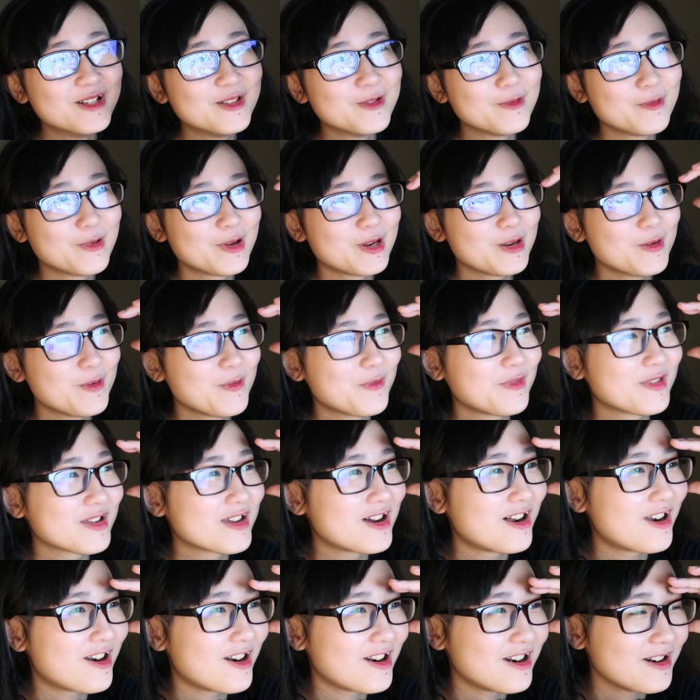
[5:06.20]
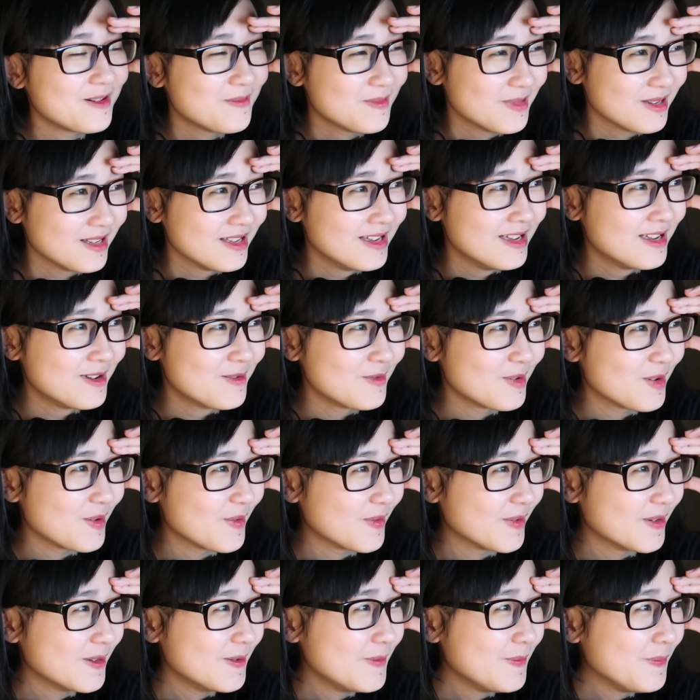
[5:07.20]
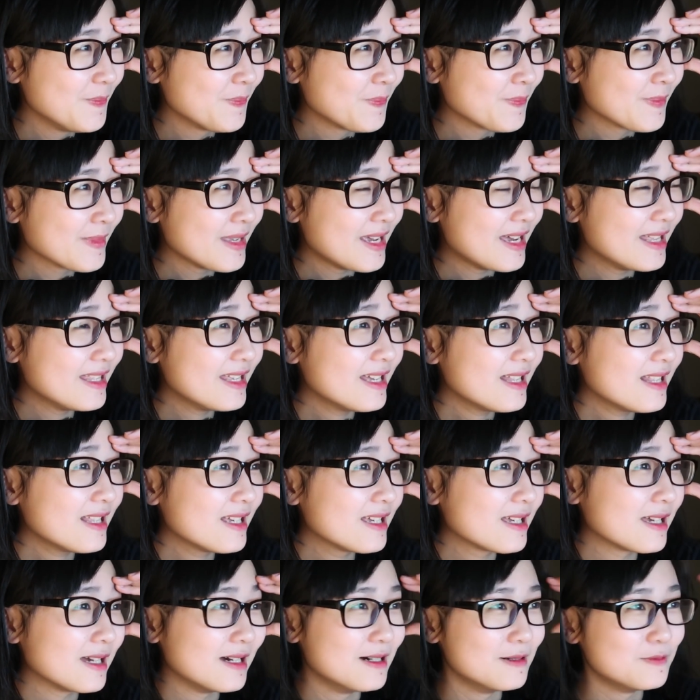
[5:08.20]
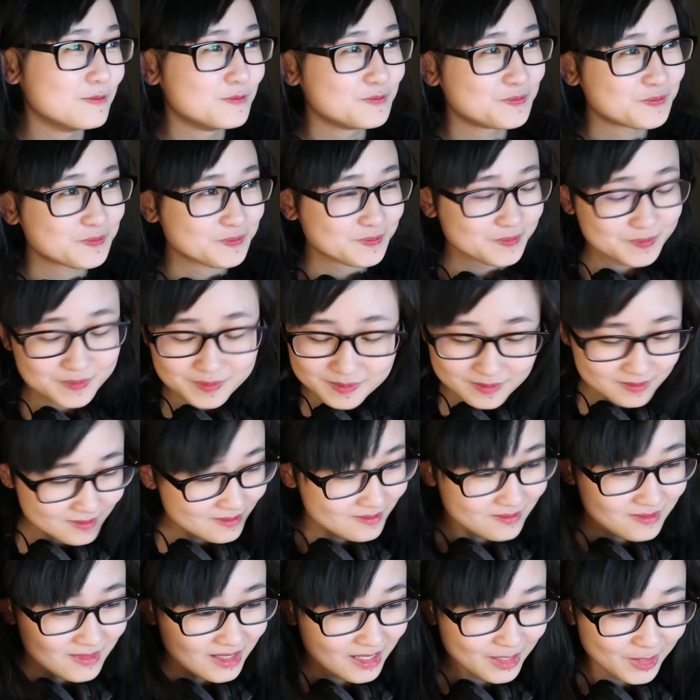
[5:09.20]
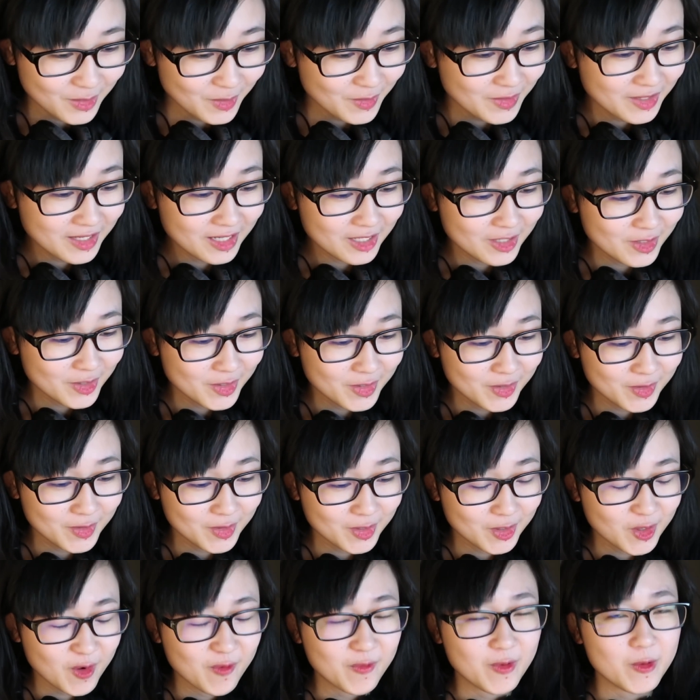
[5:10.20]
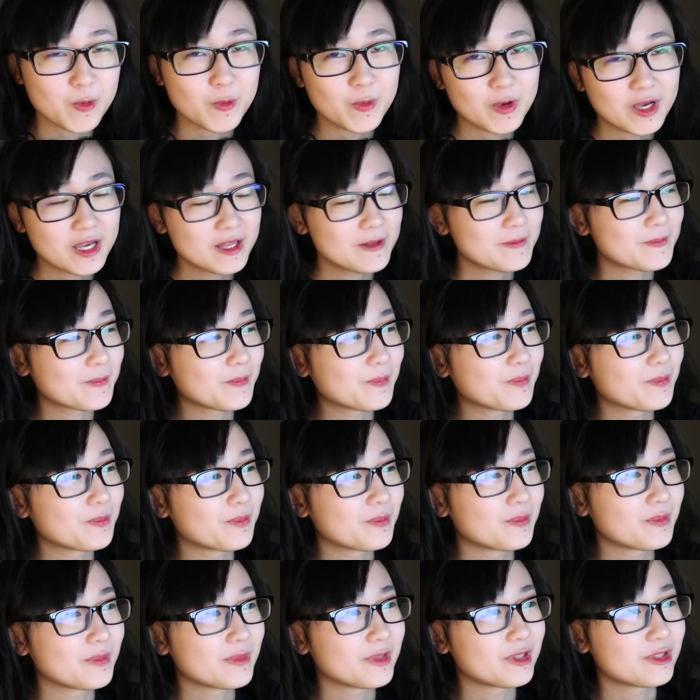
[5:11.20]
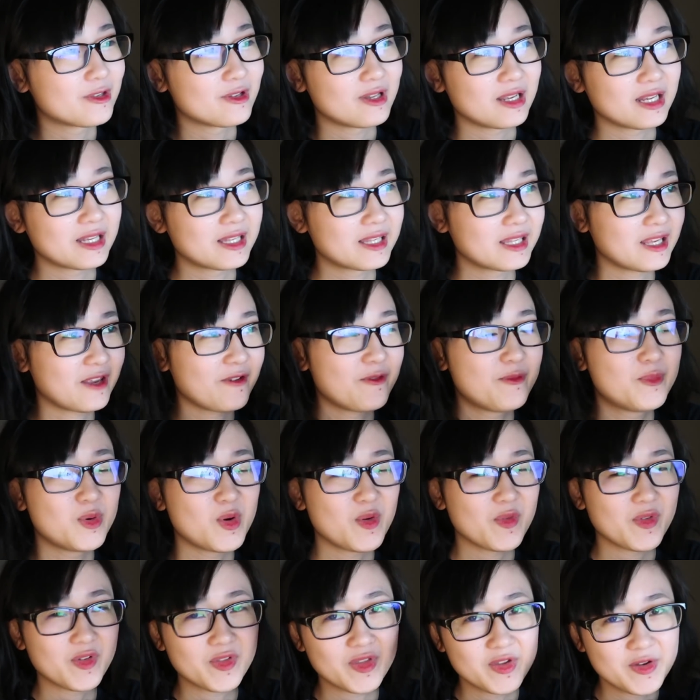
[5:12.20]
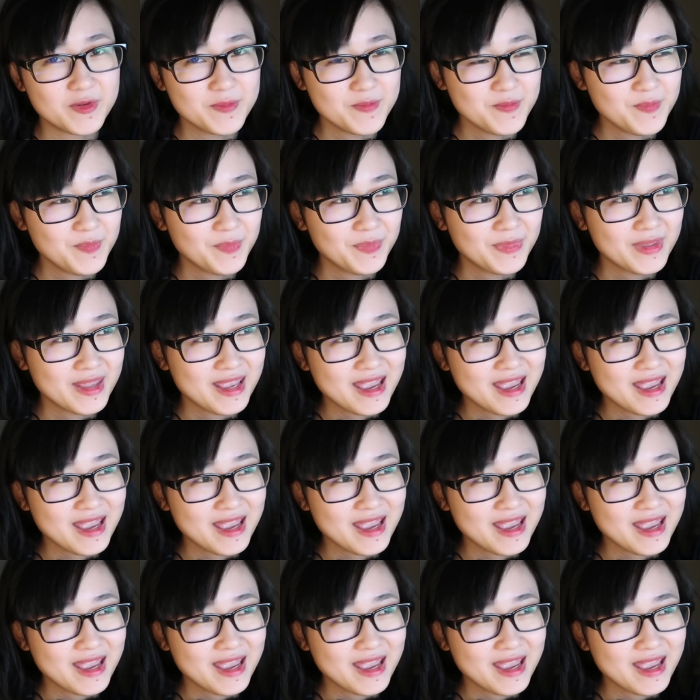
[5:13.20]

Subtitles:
Weather with the car, but whatever. And then like Josuke just used soft and wet to like save both of them.